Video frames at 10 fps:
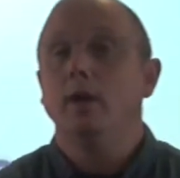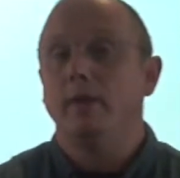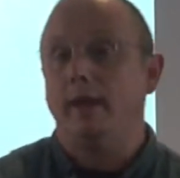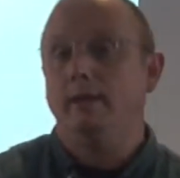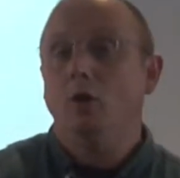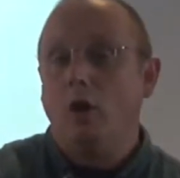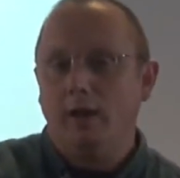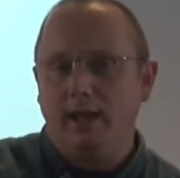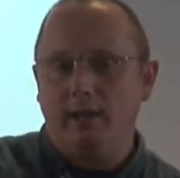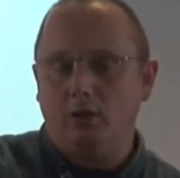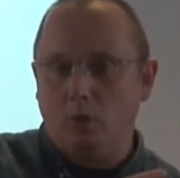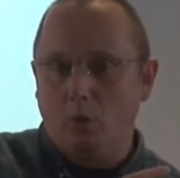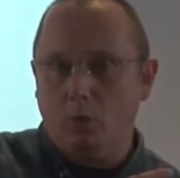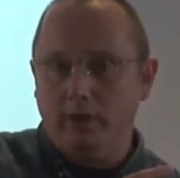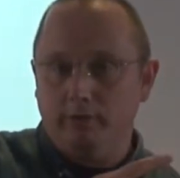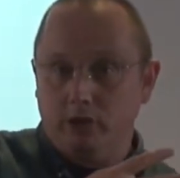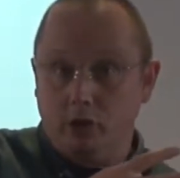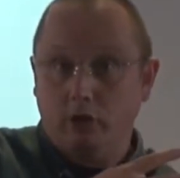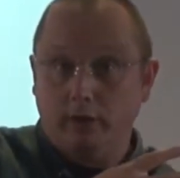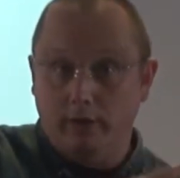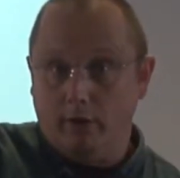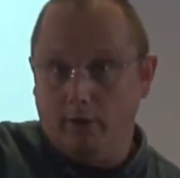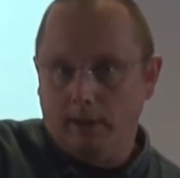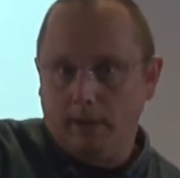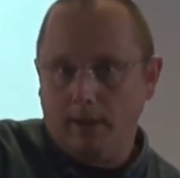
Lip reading: then not only do we reduce the environmental